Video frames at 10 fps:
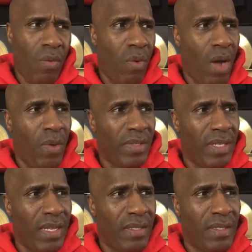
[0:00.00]
Where was
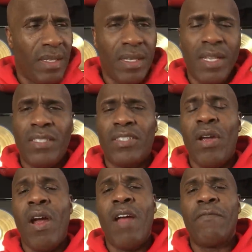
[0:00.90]
this
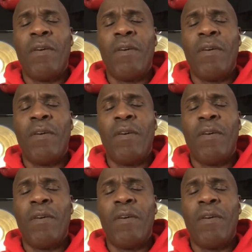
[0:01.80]
concern